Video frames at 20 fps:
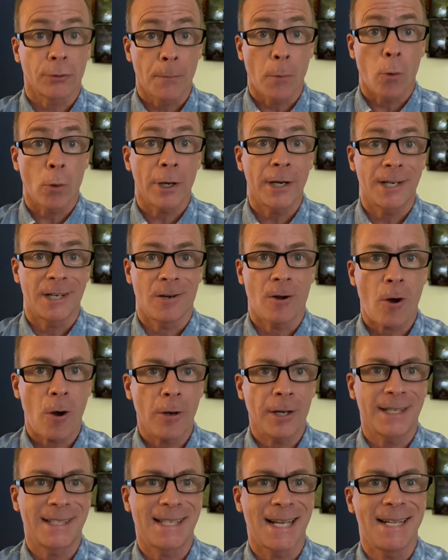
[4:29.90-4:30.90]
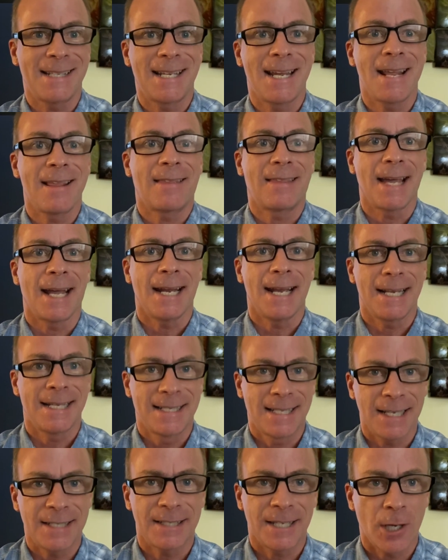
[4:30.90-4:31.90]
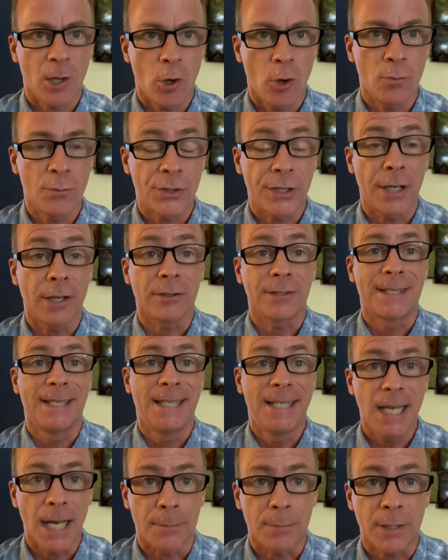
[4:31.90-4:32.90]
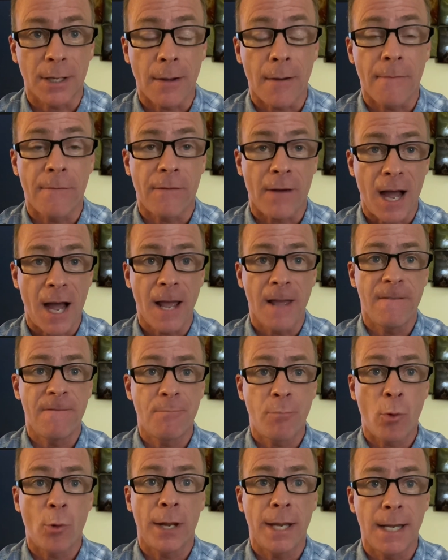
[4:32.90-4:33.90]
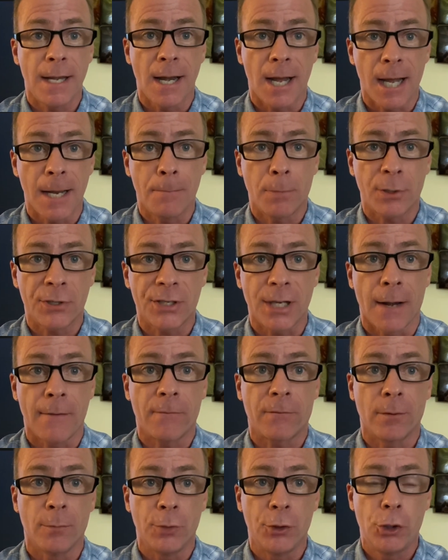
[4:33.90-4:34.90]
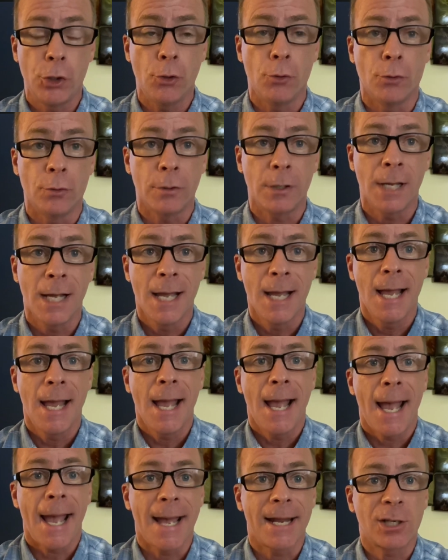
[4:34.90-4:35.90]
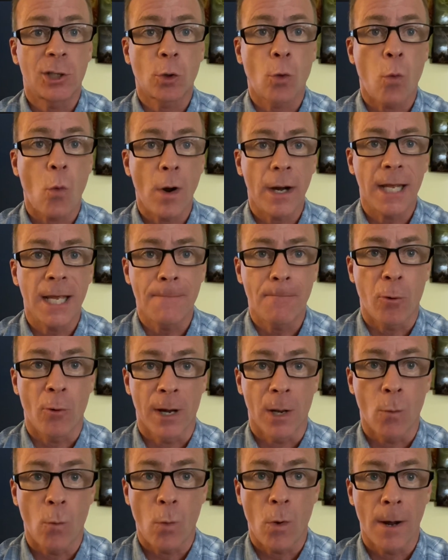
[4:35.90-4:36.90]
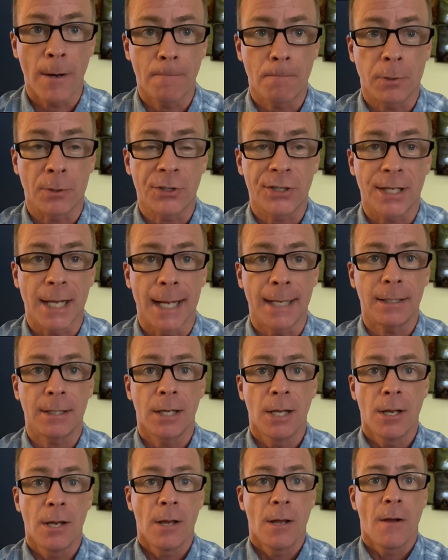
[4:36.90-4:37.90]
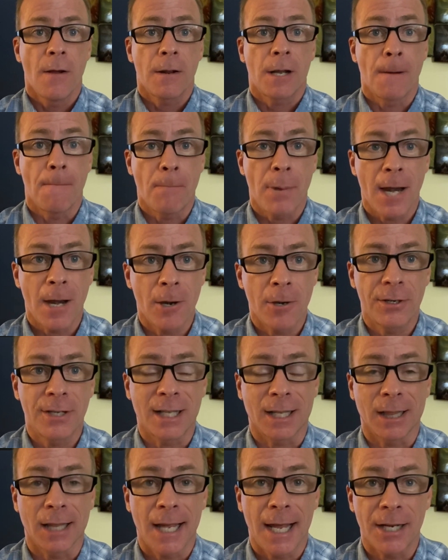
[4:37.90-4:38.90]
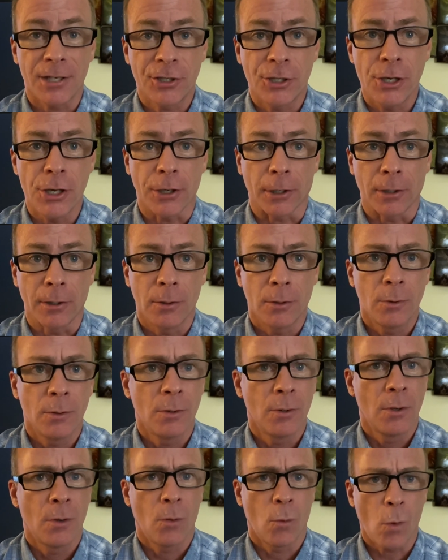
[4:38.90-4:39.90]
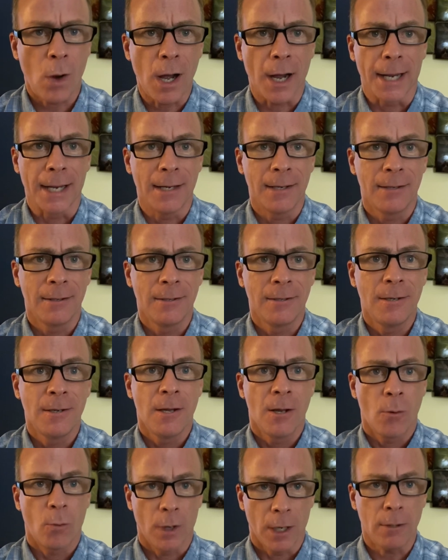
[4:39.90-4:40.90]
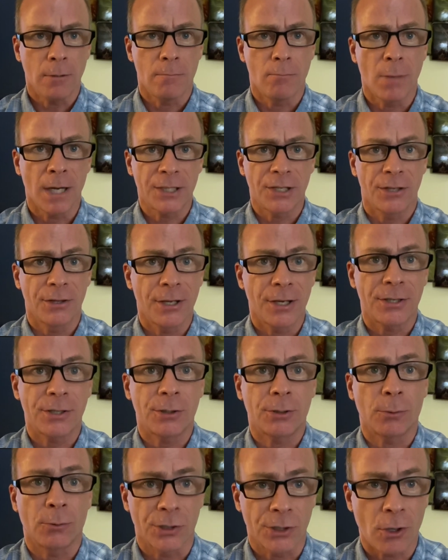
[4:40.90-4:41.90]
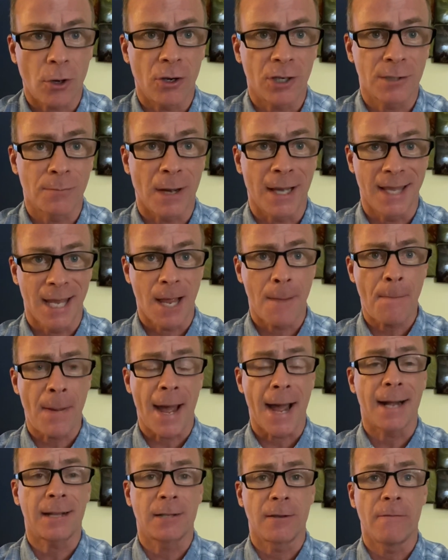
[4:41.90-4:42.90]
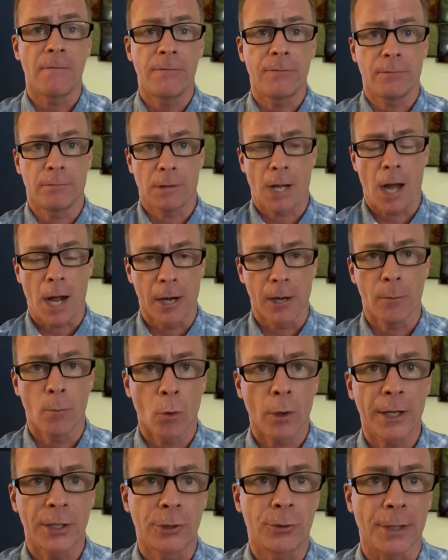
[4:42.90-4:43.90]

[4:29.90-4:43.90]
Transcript: reported on August 18th that existing home sales dipped 5.9% from June and 20.1% compared to the last year. Why? Well, much of this was caused by the impact of higher mortgage